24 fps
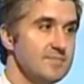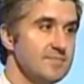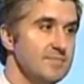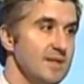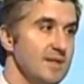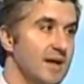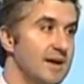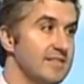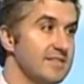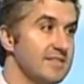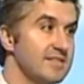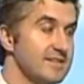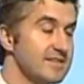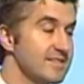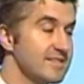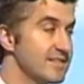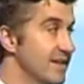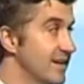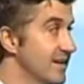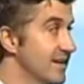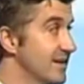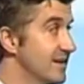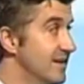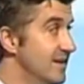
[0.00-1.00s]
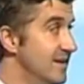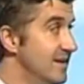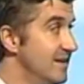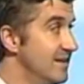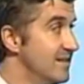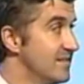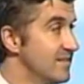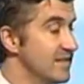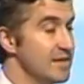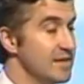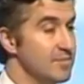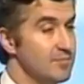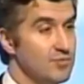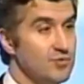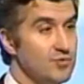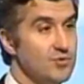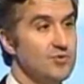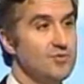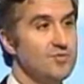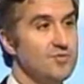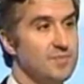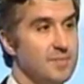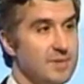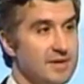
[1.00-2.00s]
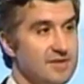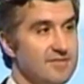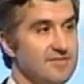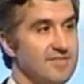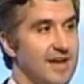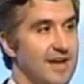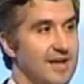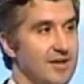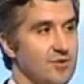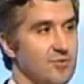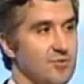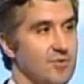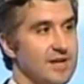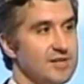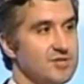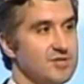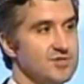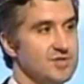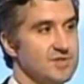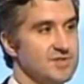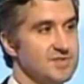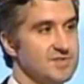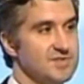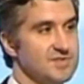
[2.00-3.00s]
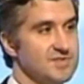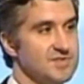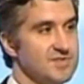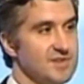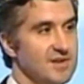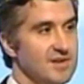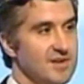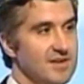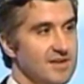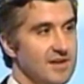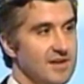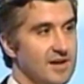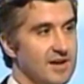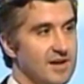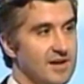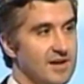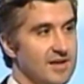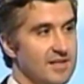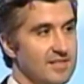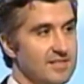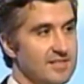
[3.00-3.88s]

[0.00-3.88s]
I think that the improvement of valuations uh,